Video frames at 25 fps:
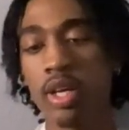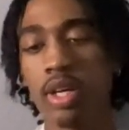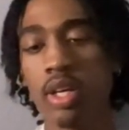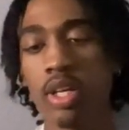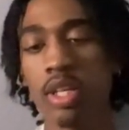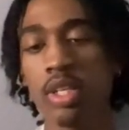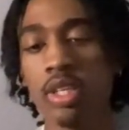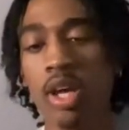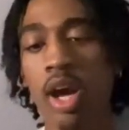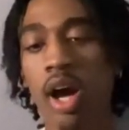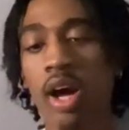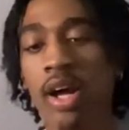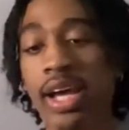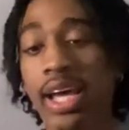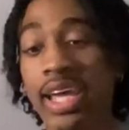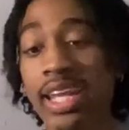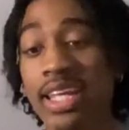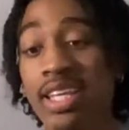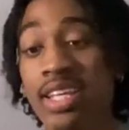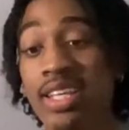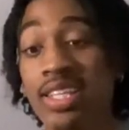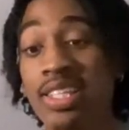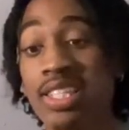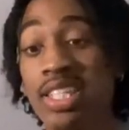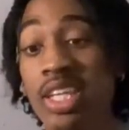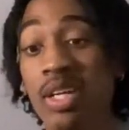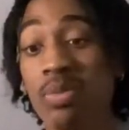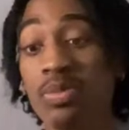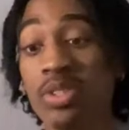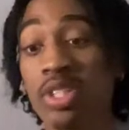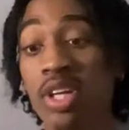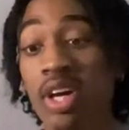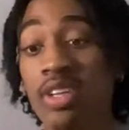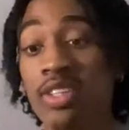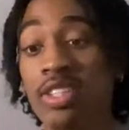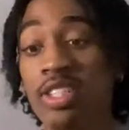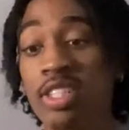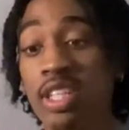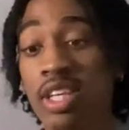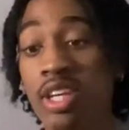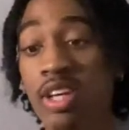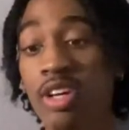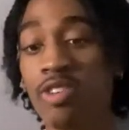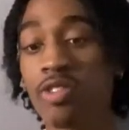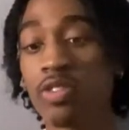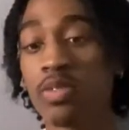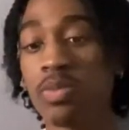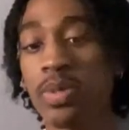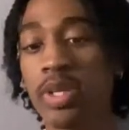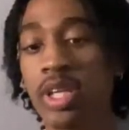Y'all gotta accept
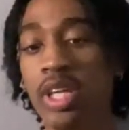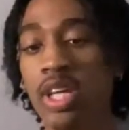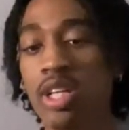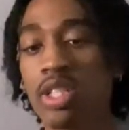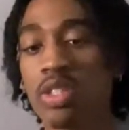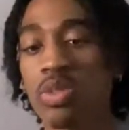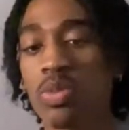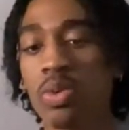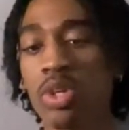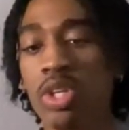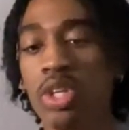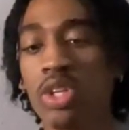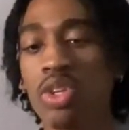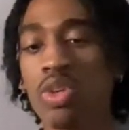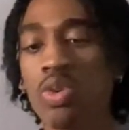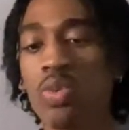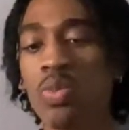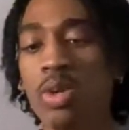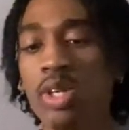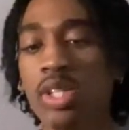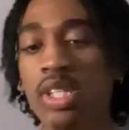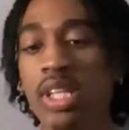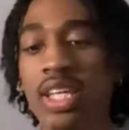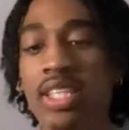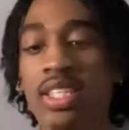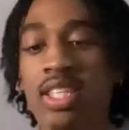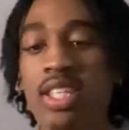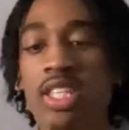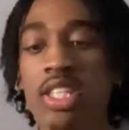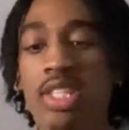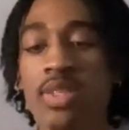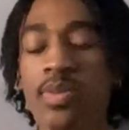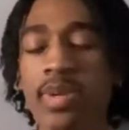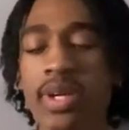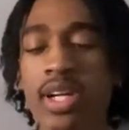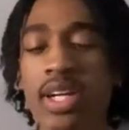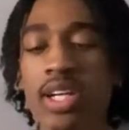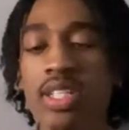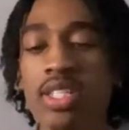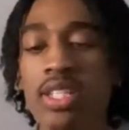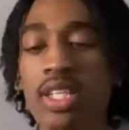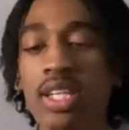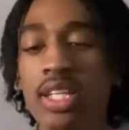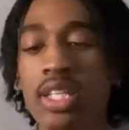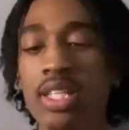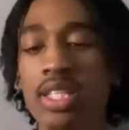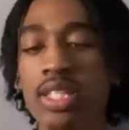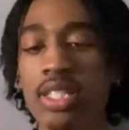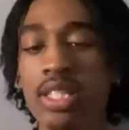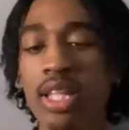yourselves, because when you were less experienced in
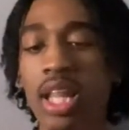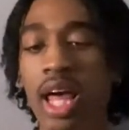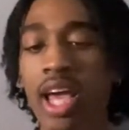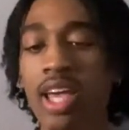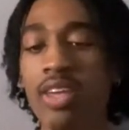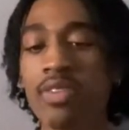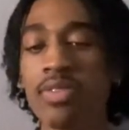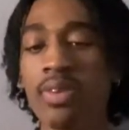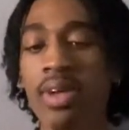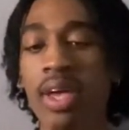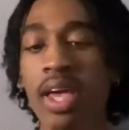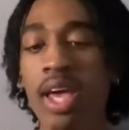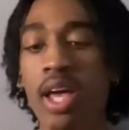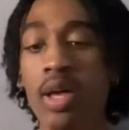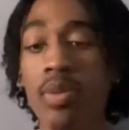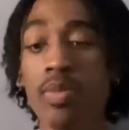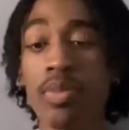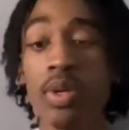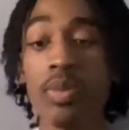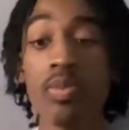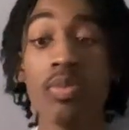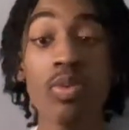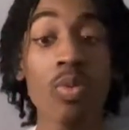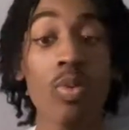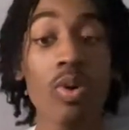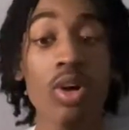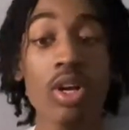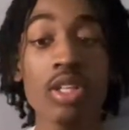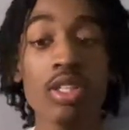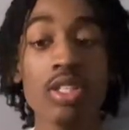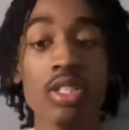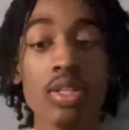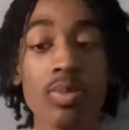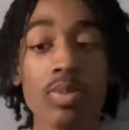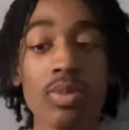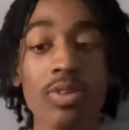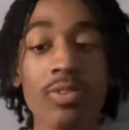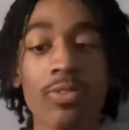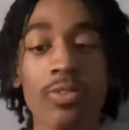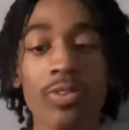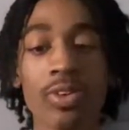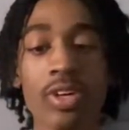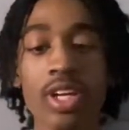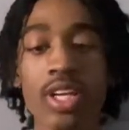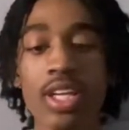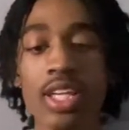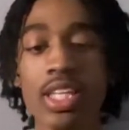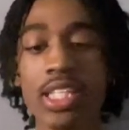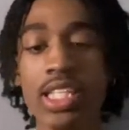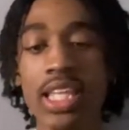this life, people wanted to be
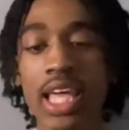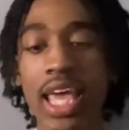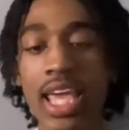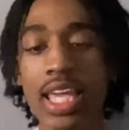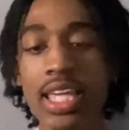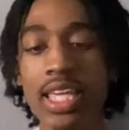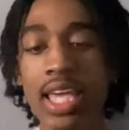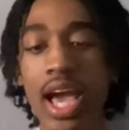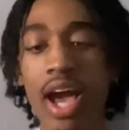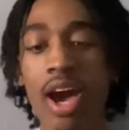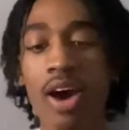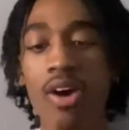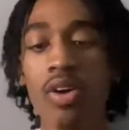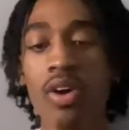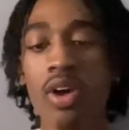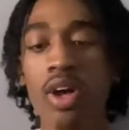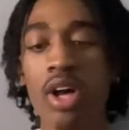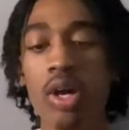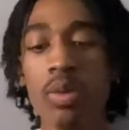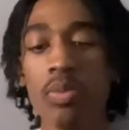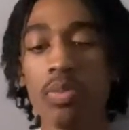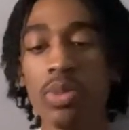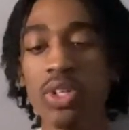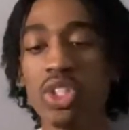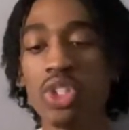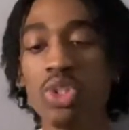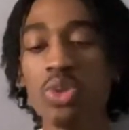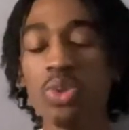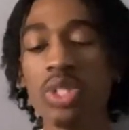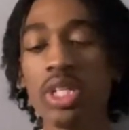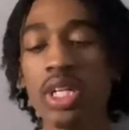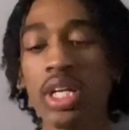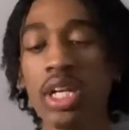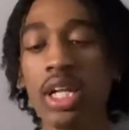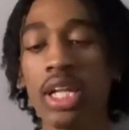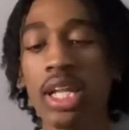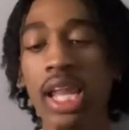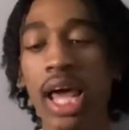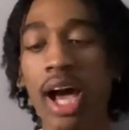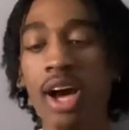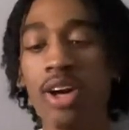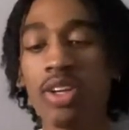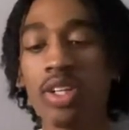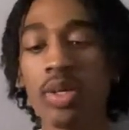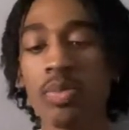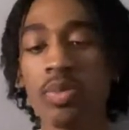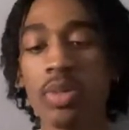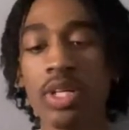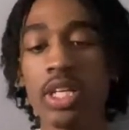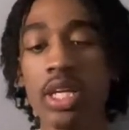friends, hang out, but you didn't allow
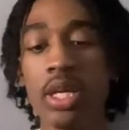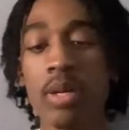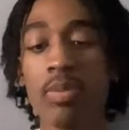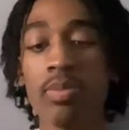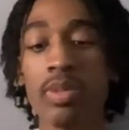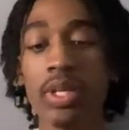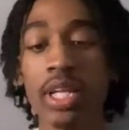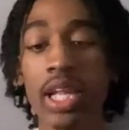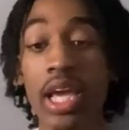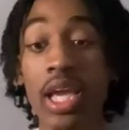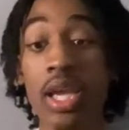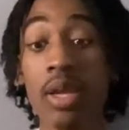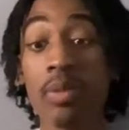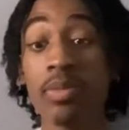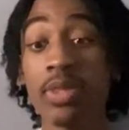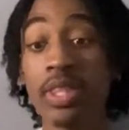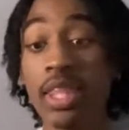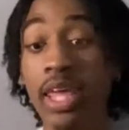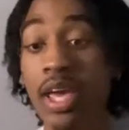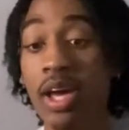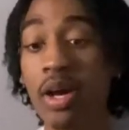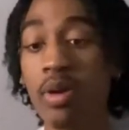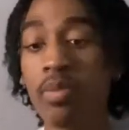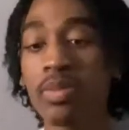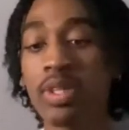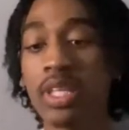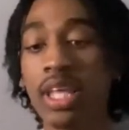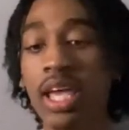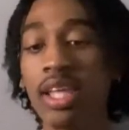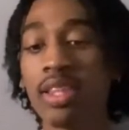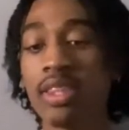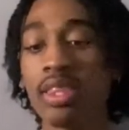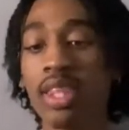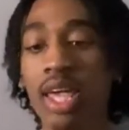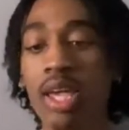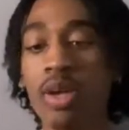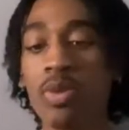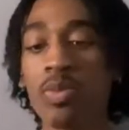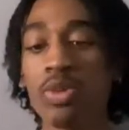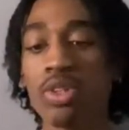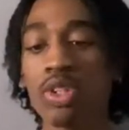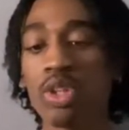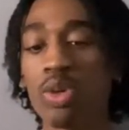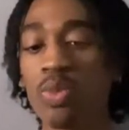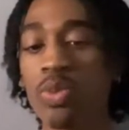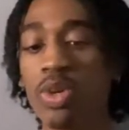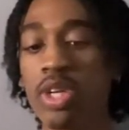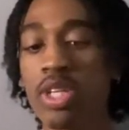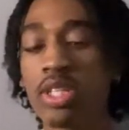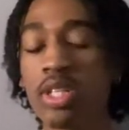them, and then blame them that they were the
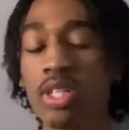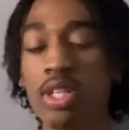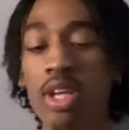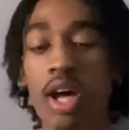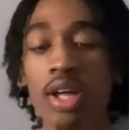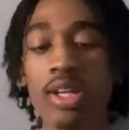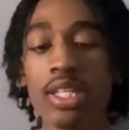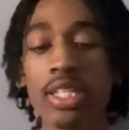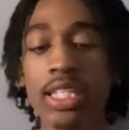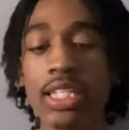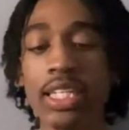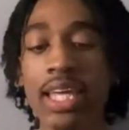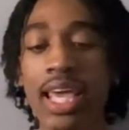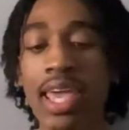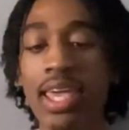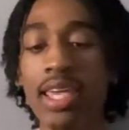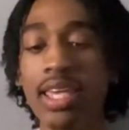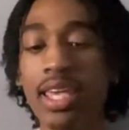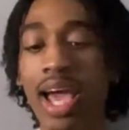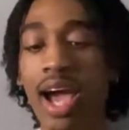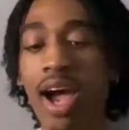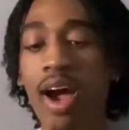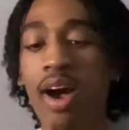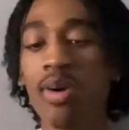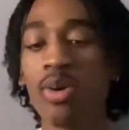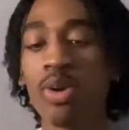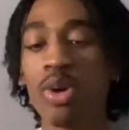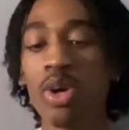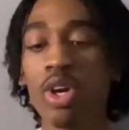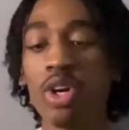reason y'all didn't hang out.